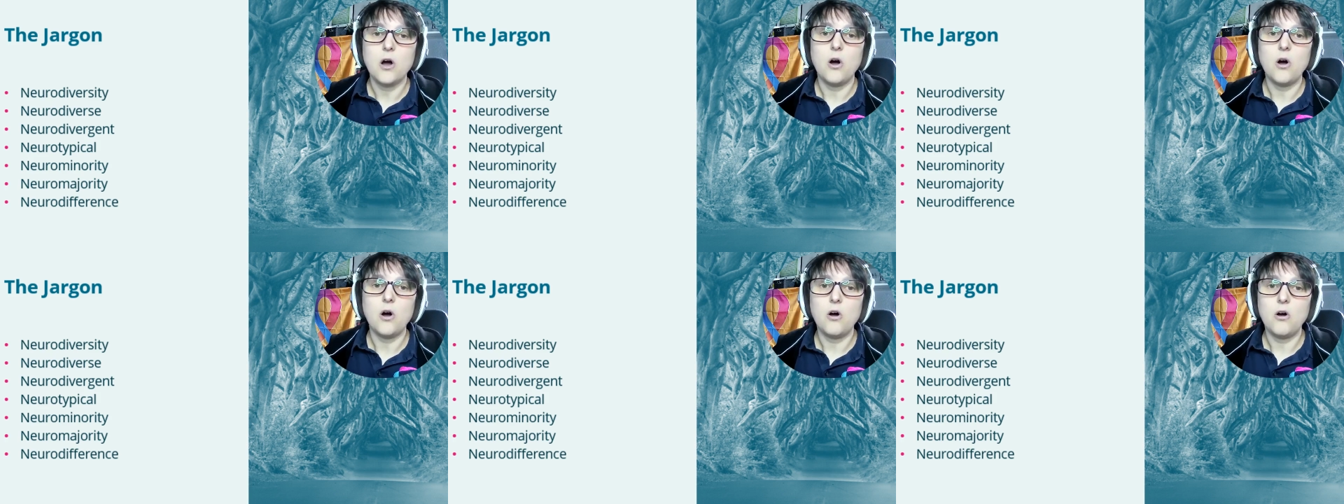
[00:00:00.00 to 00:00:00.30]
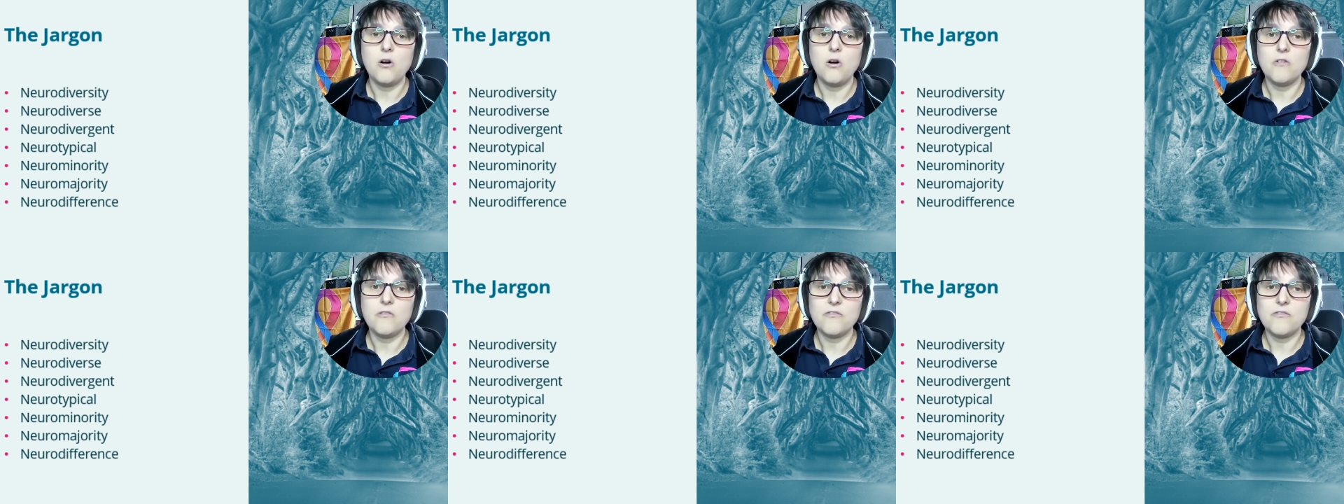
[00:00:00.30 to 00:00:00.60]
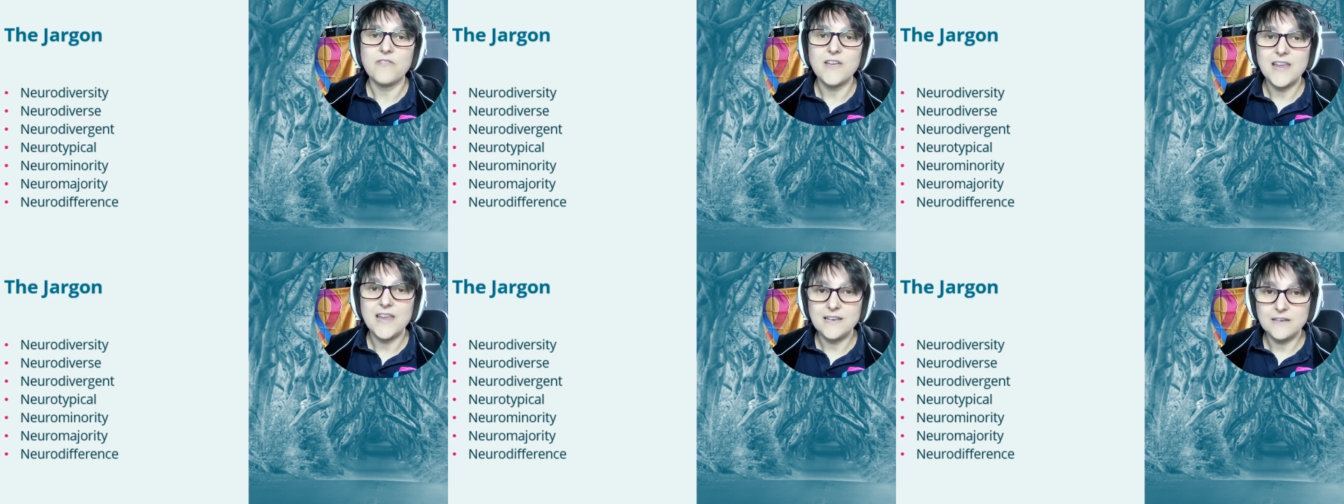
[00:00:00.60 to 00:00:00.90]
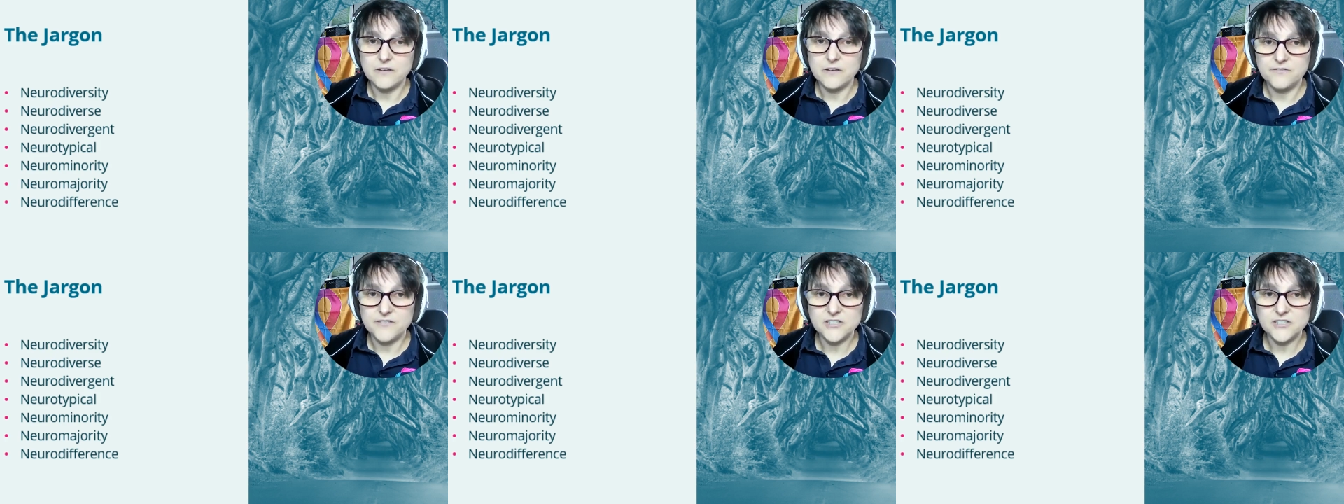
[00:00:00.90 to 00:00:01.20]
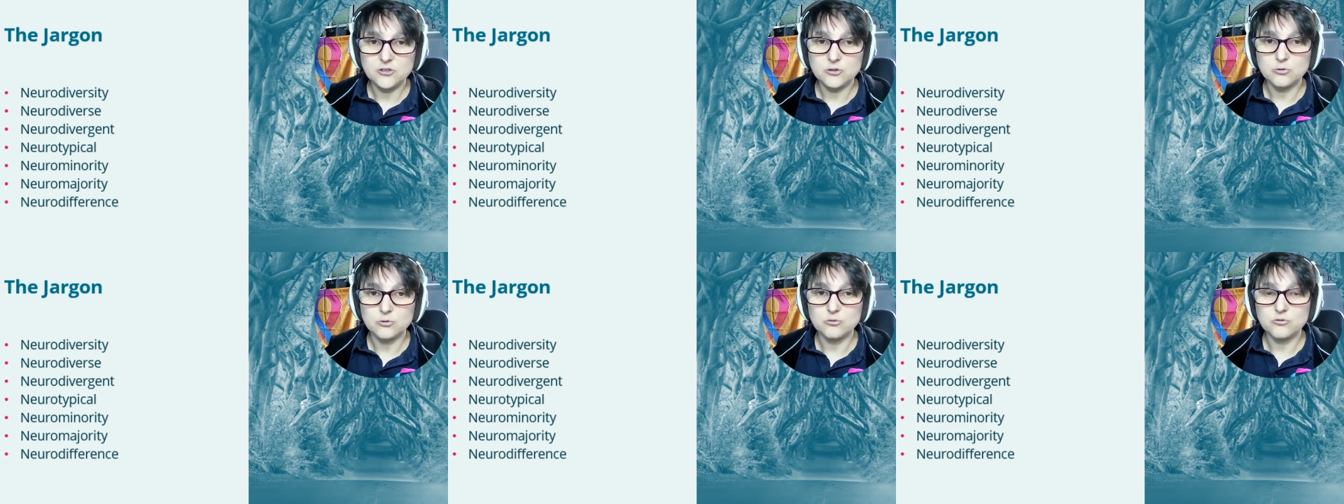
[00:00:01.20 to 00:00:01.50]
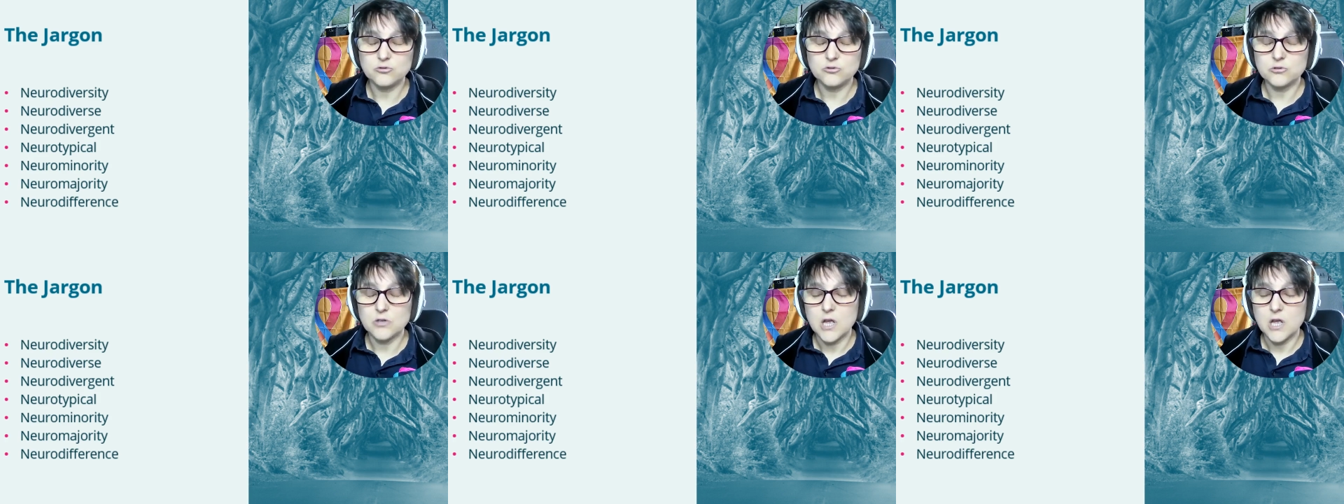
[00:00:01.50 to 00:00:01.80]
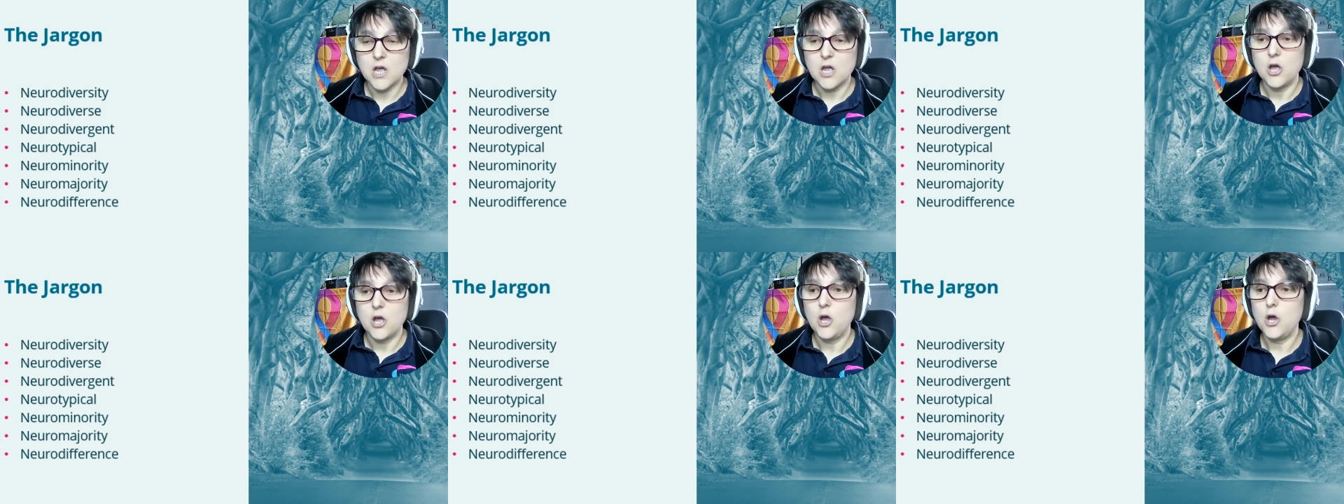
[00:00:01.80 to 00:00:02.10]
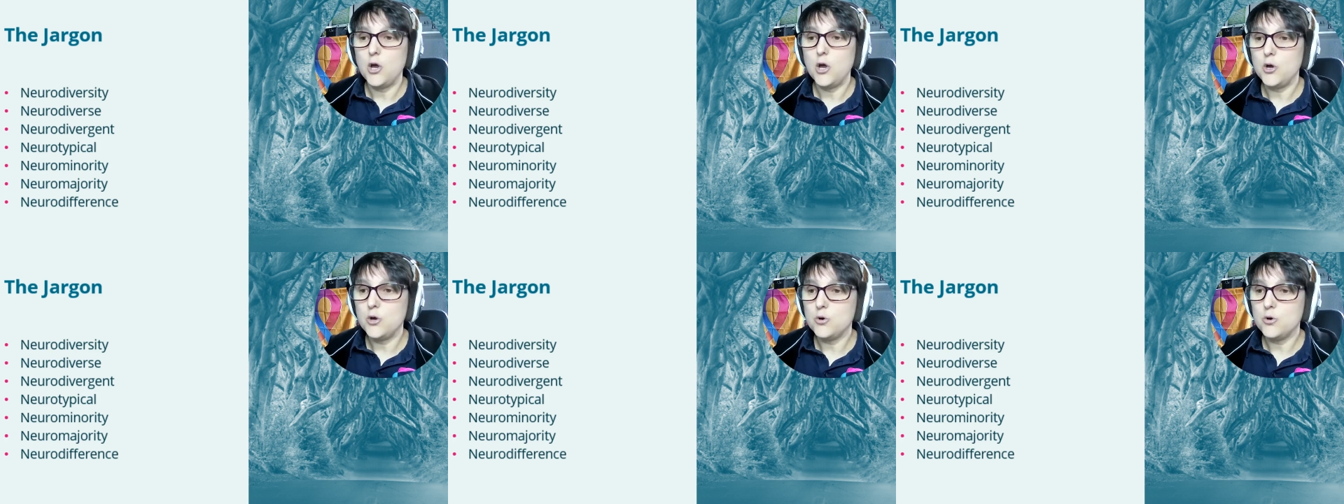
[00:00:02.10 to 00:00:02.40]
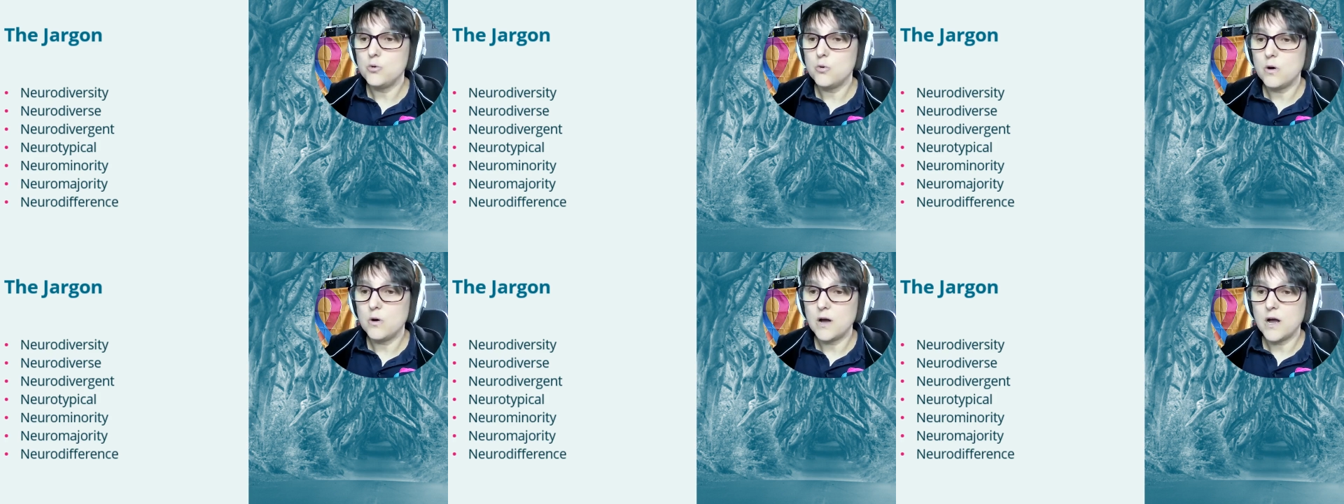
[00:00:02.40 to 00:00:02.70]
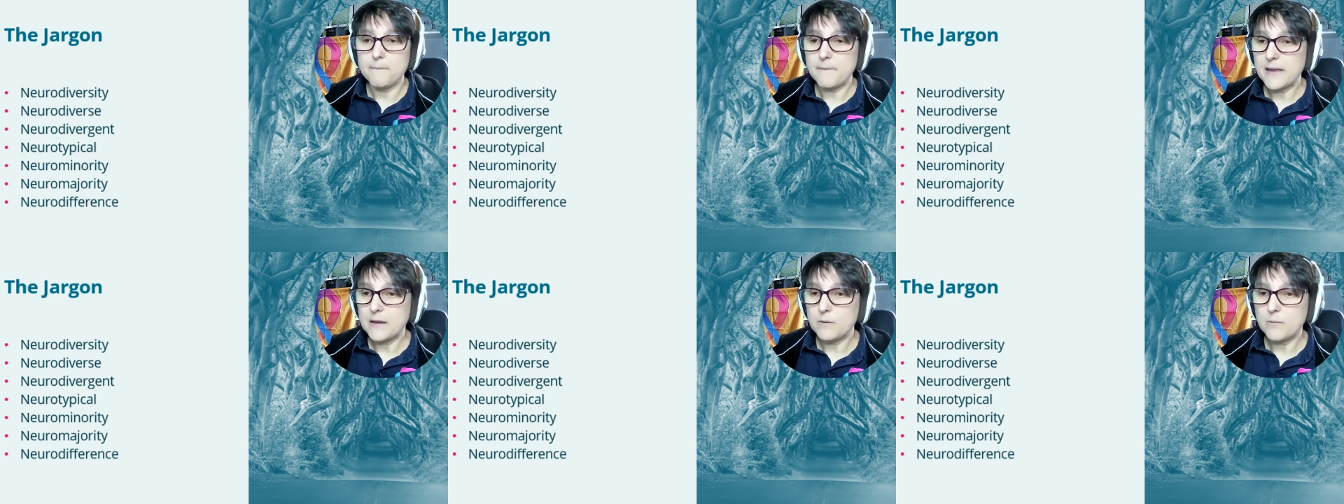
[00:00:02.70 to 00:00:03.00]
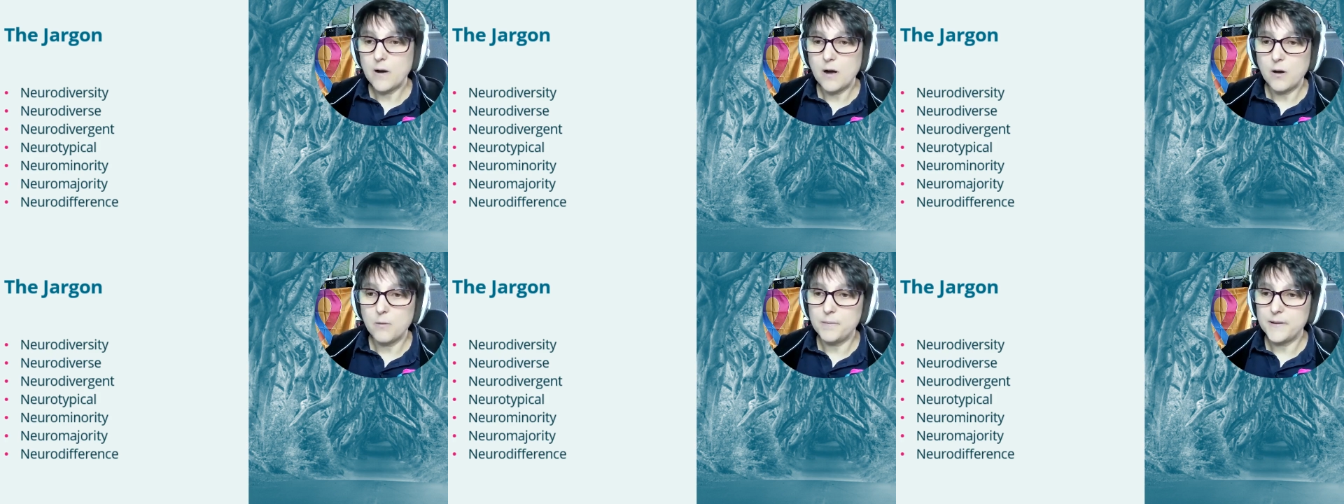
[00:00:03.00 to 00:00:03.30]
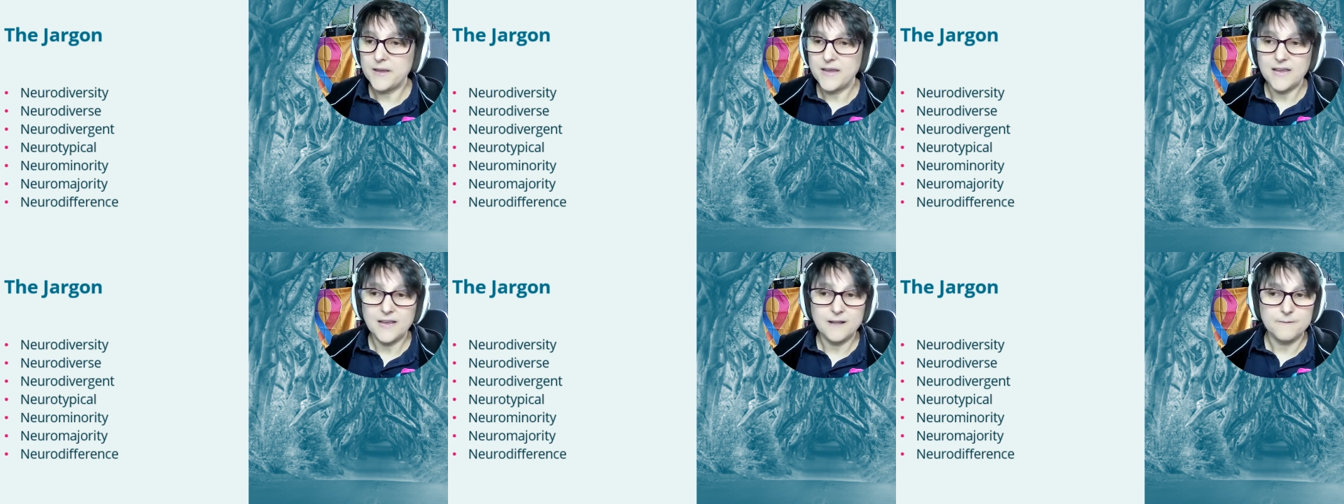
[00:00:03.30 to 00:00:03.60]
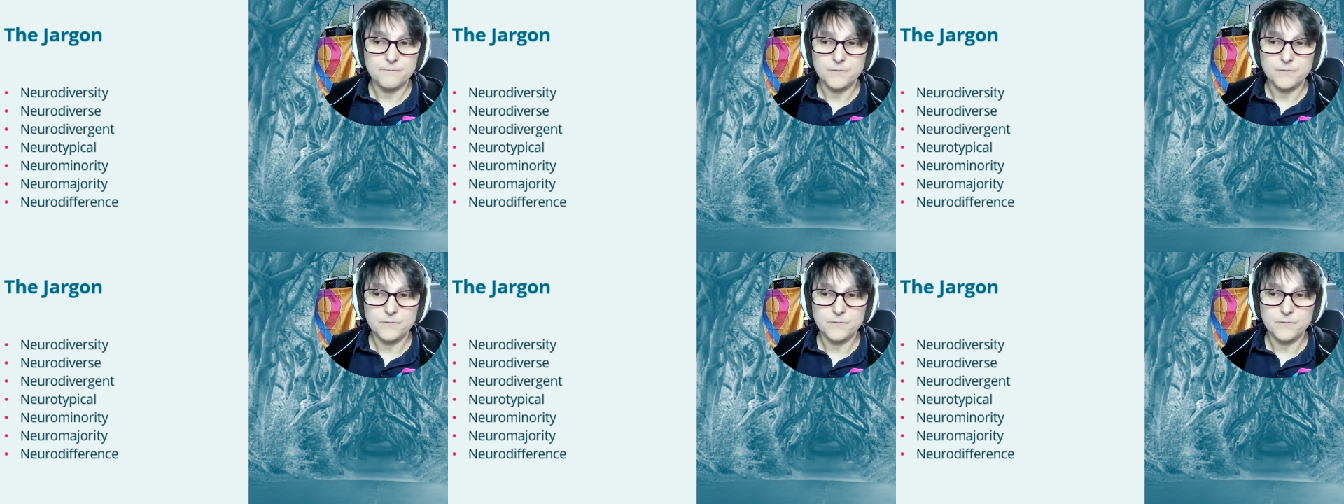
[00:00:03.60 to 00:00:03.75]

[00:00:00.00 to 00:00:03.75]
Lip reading: of individuals who may well be